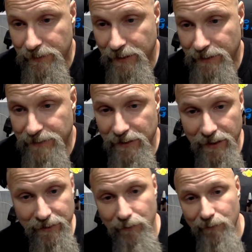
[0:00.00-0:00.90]
like a
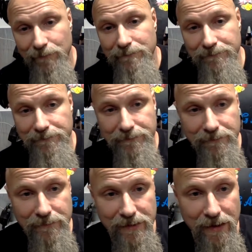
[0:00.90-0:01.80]
cycle.
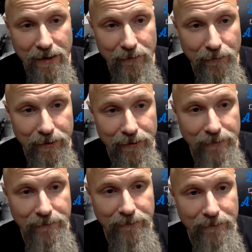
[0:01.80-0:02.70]
It's kind of
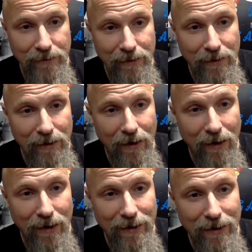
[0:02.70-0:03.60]
weird.
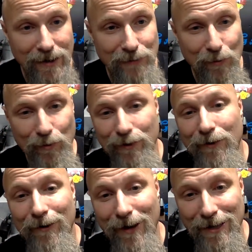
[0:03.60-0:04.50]
All right, guys. Well, we're in
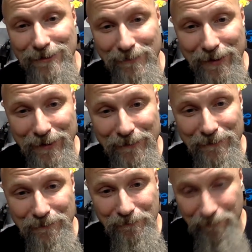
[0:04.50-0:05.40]
our last minute.
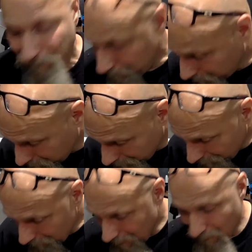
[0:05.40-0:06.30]

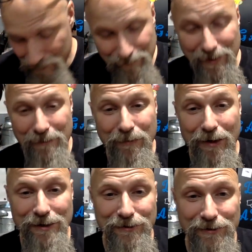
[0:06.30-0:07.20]
It was been a
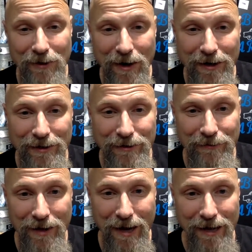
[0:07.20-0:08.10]
pleasure talking to
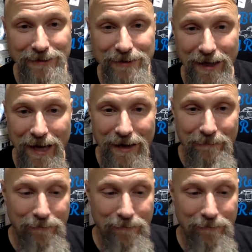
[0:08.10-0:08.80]
you guys. I had a